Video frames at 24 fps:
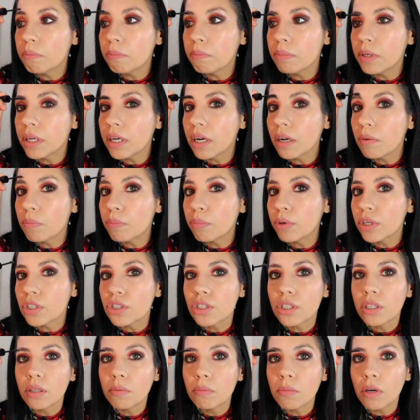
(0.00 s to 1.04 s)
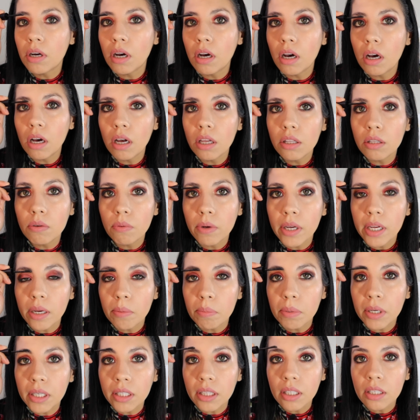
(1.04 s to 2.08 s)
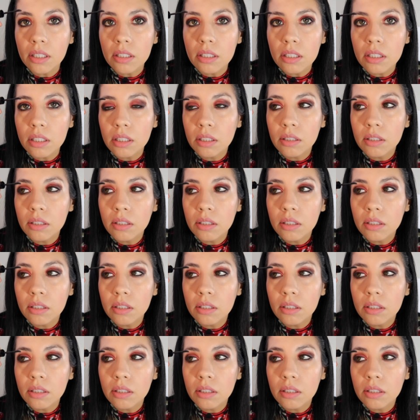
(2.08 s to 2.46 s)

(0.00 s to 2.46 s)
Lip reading: but I brush them all the way up like this.